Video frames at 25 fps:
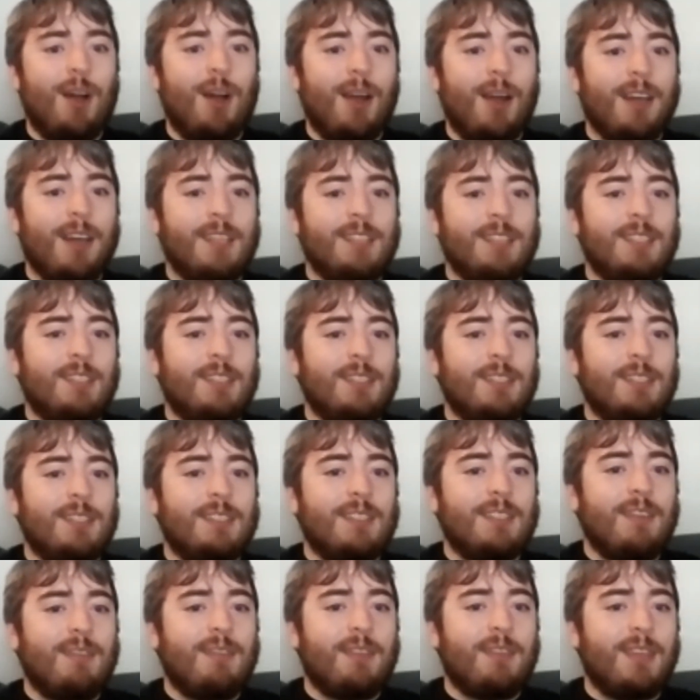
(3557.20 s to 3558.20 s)
until he
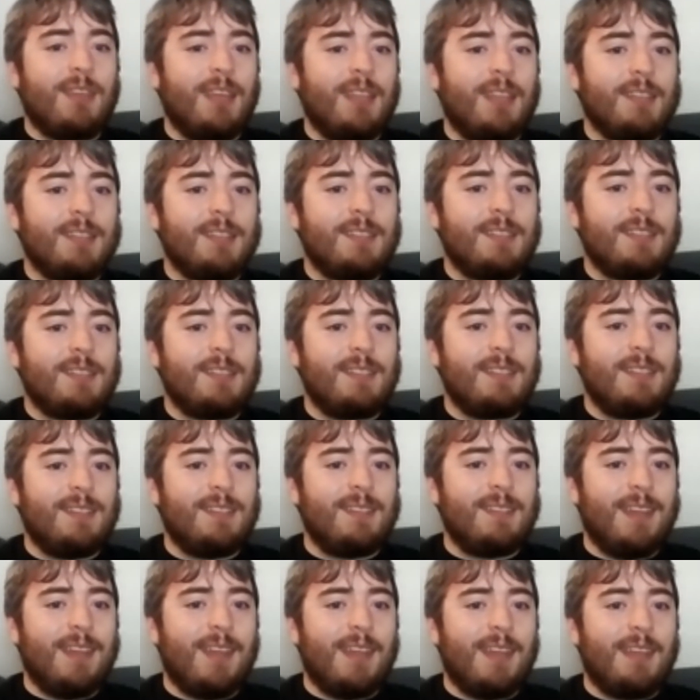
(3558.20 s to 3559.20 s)
suffocates.
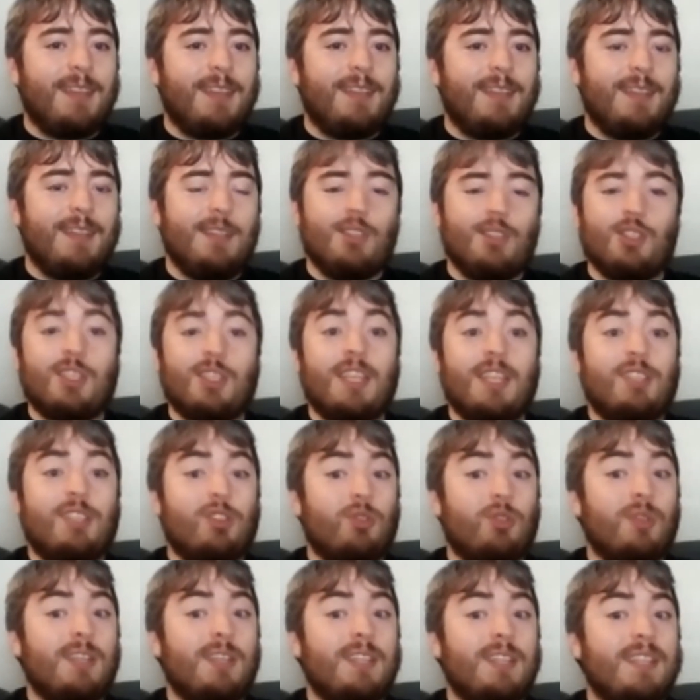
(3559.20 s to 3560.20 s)
Like he just gets
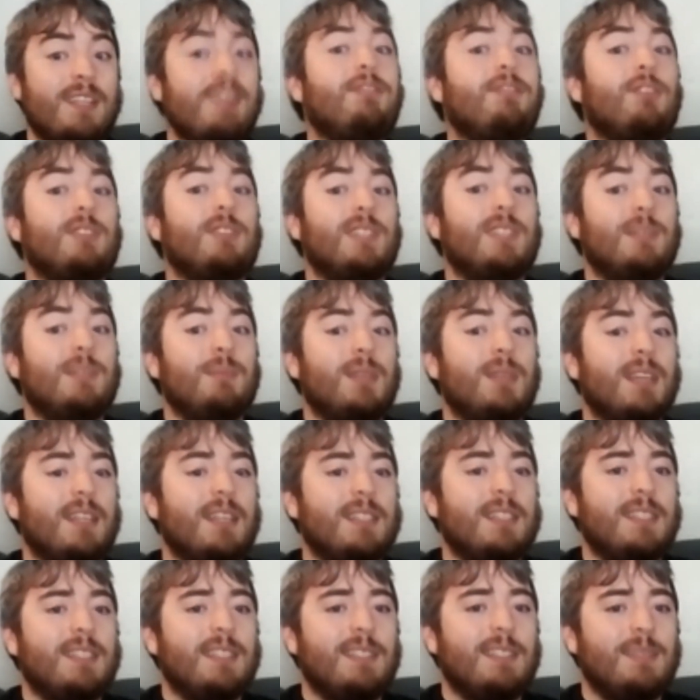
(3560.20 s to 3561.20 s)
treated differently because
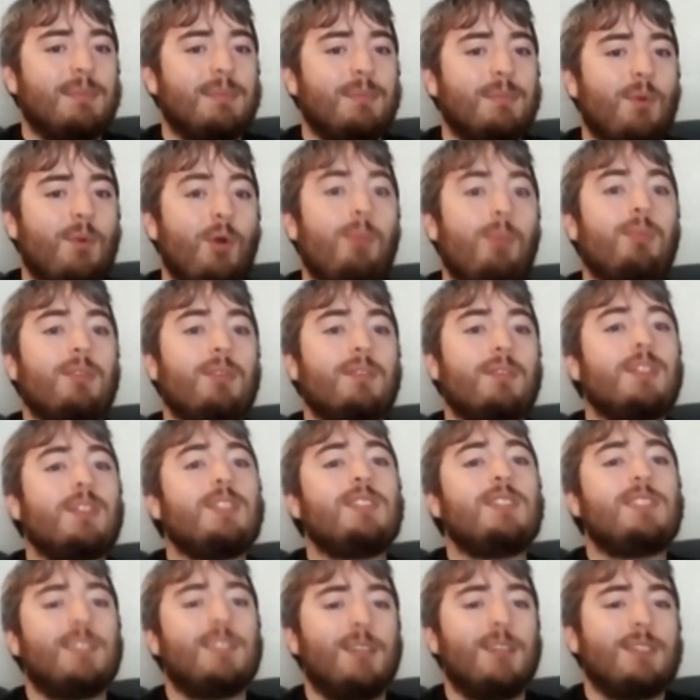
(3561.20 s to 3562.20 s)
he's more
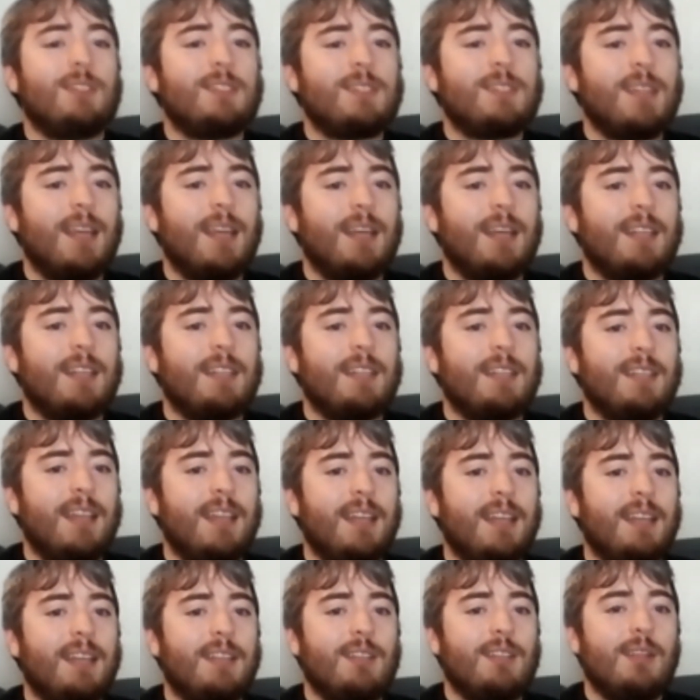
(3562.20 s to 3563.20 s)
privileged in our society.
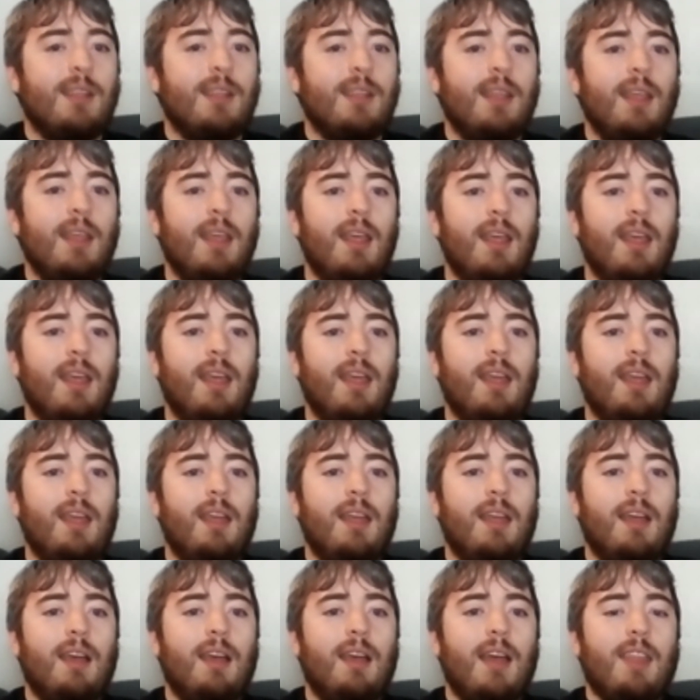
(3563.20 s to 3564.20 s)
And
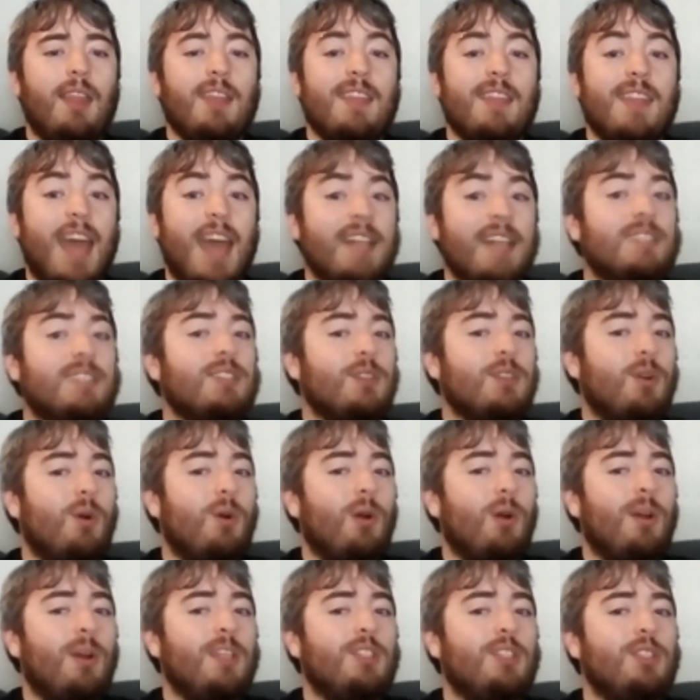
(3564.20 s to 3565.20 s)
I think that's the core
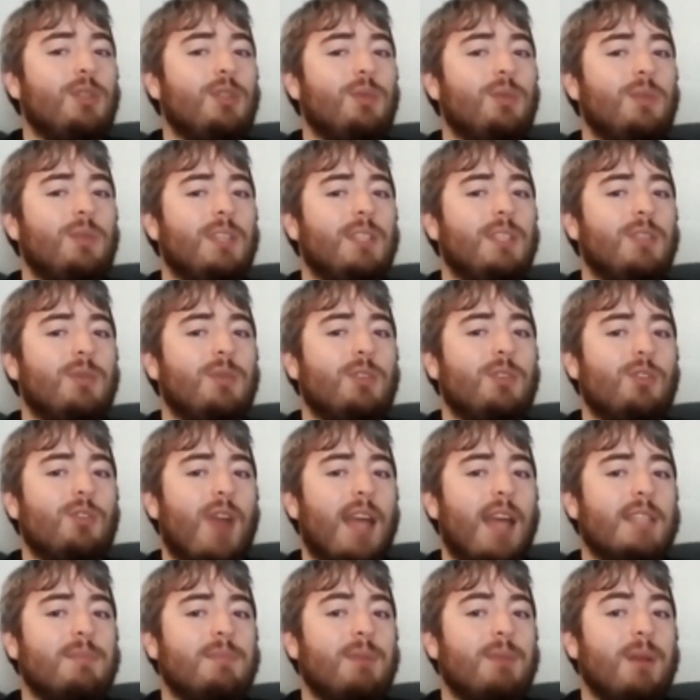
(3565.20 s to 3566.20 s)
issue we need to
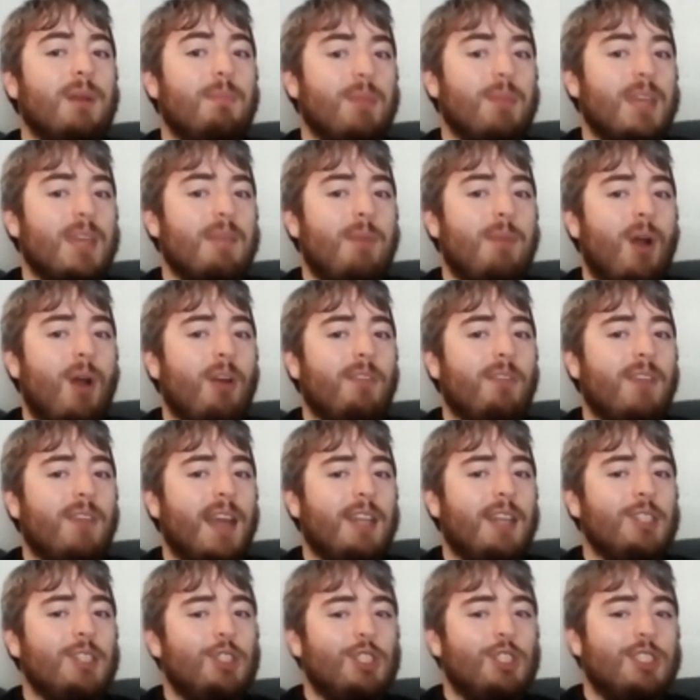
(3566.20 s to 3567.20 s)
address. But a big part of that
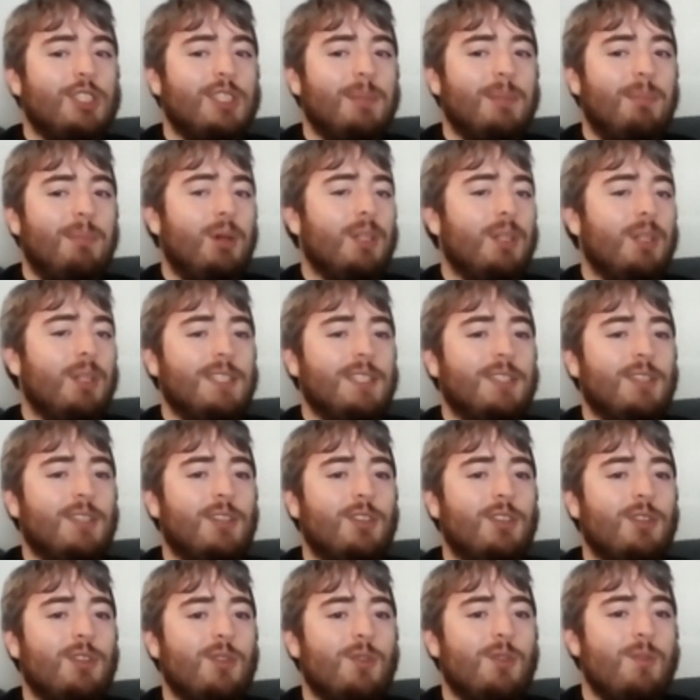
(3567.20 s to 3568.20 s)
is just that police are
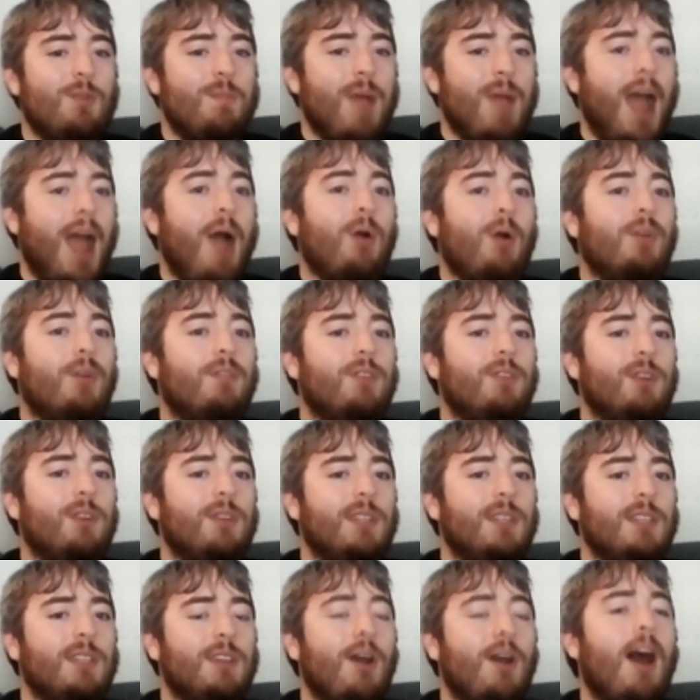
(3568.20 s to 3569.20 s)
too powerful
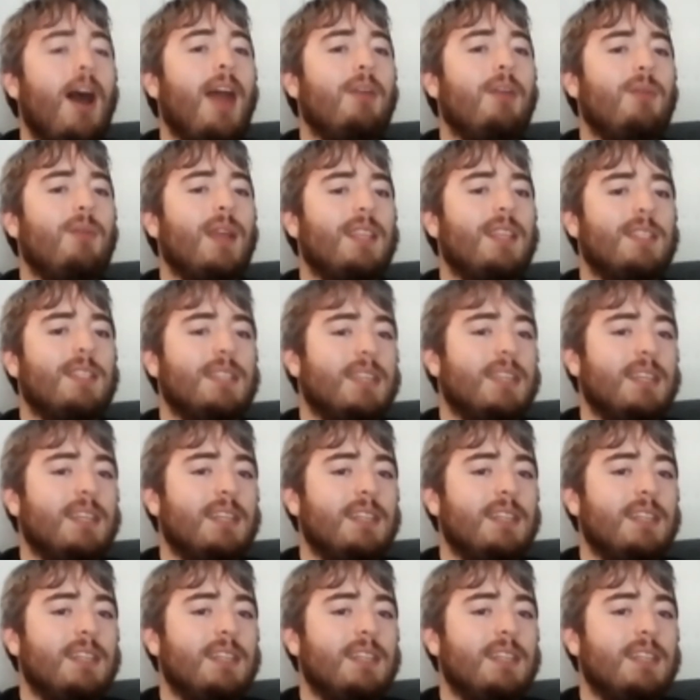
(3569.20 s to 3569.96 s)
and not regulated